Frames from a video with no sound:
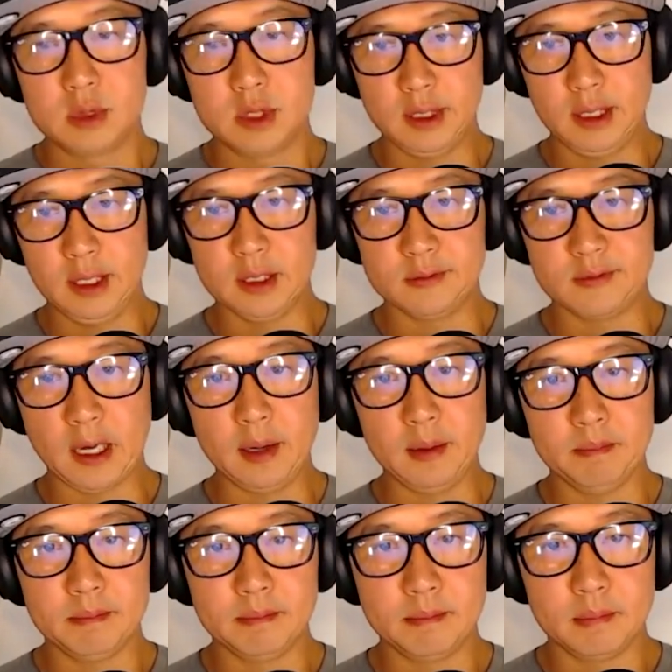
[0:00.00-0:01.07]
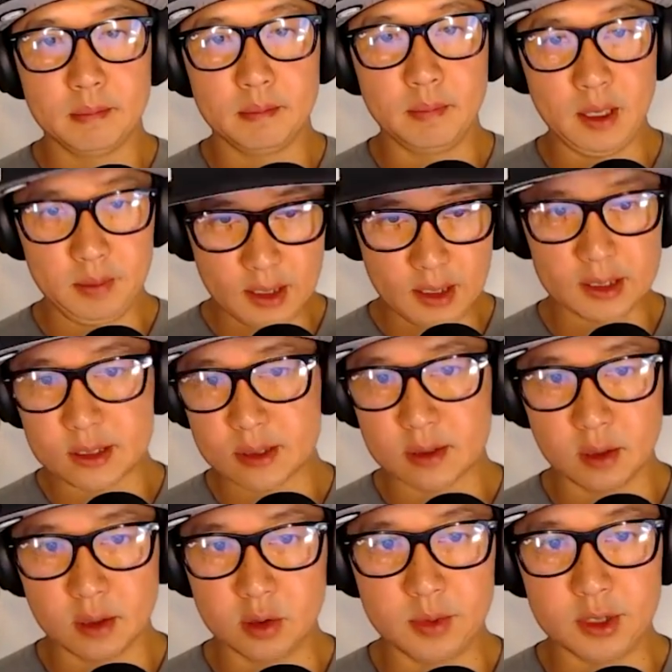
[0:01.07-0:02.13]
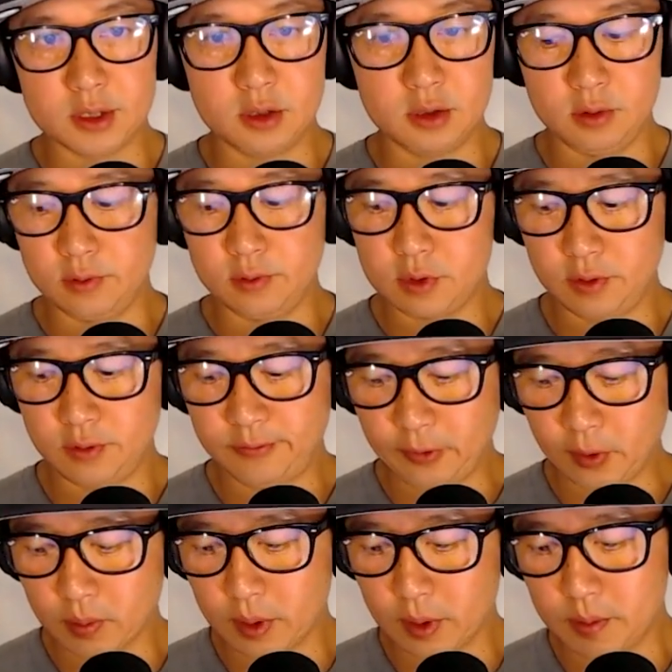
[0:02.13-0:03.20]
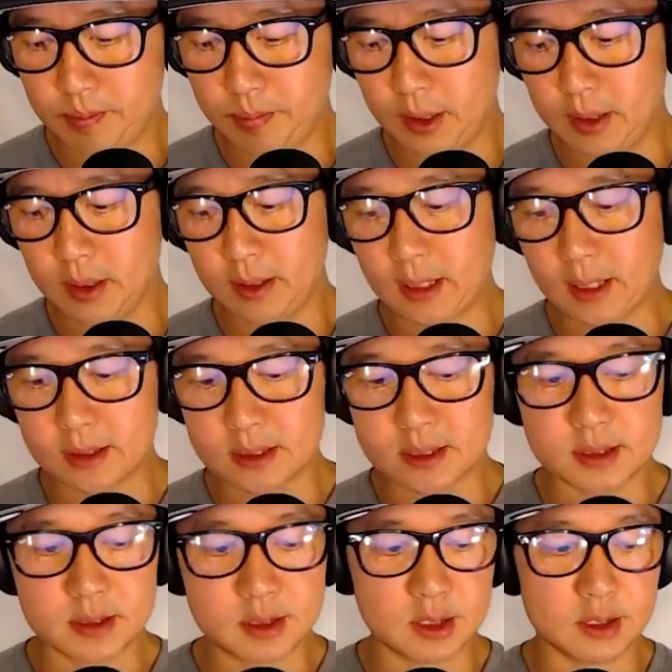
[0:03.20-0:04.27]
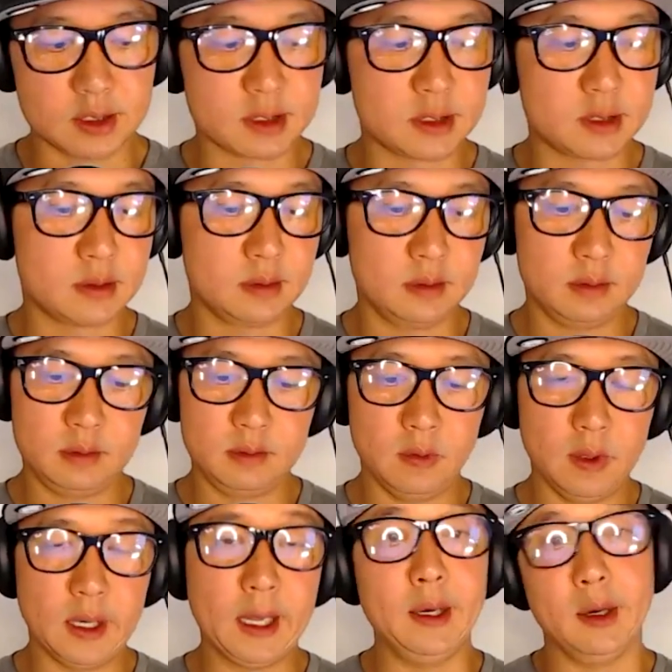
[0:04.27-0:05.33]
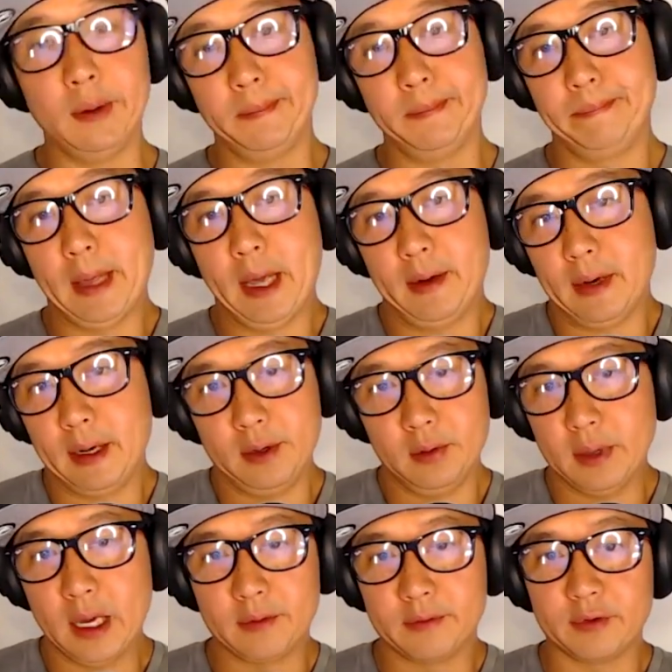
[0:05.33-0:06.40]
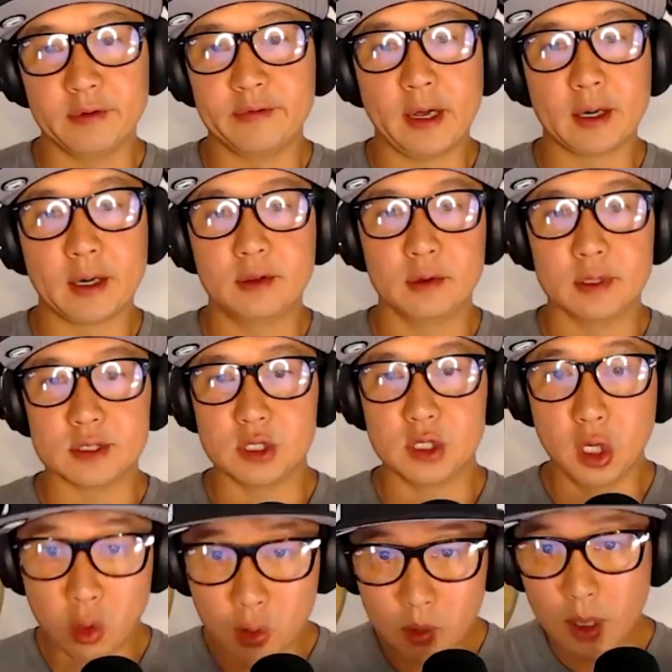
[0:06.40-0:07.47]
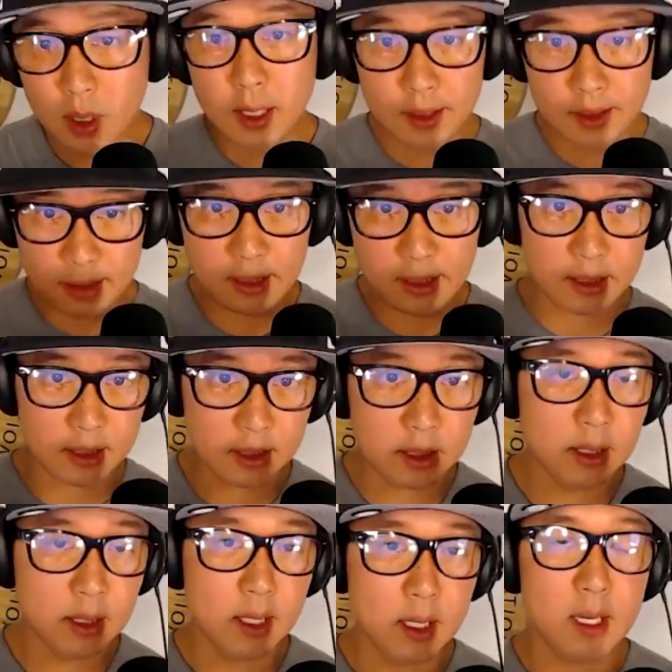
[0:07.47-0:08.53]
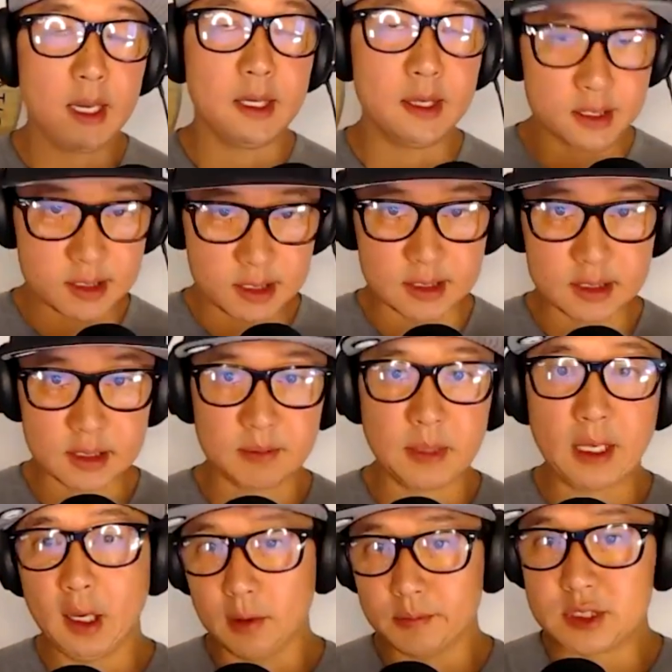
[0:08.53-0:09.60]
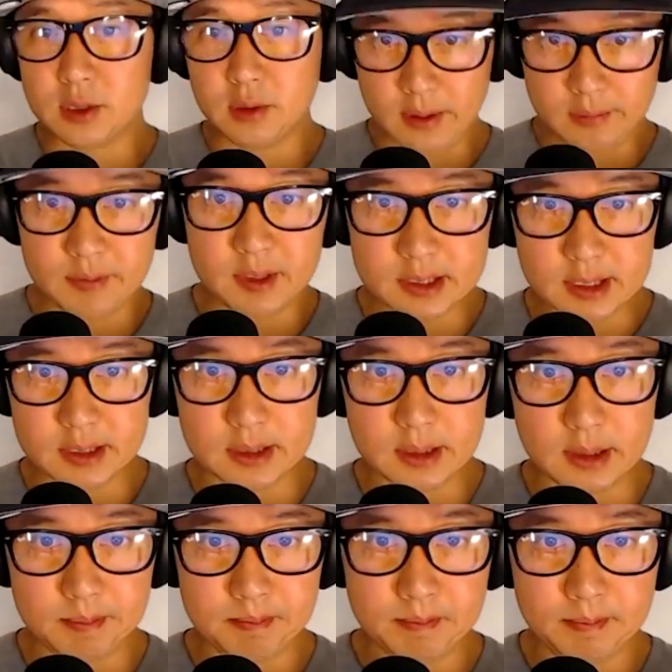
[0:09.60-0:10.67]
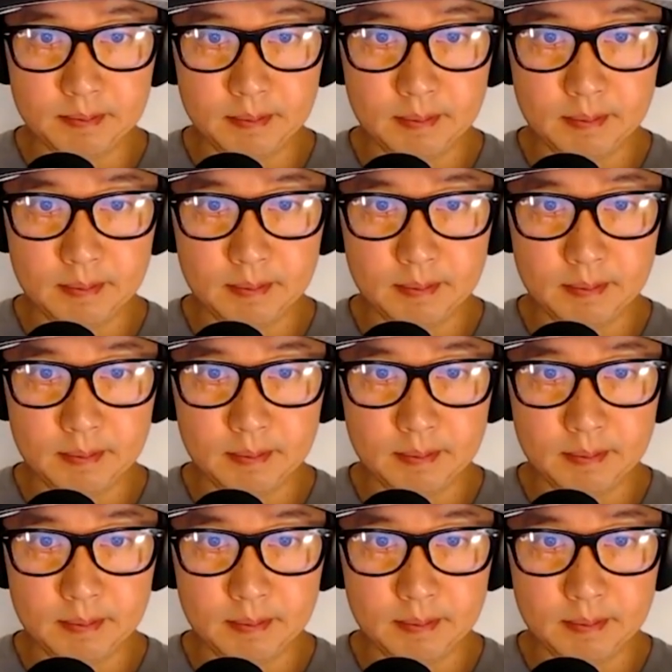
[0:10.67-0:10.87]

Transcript: to the end of time. Maybe that's a little bit too too forward, but that's just what I know. I, I know that for a fact. There is no thing in the system that helps you leave the system,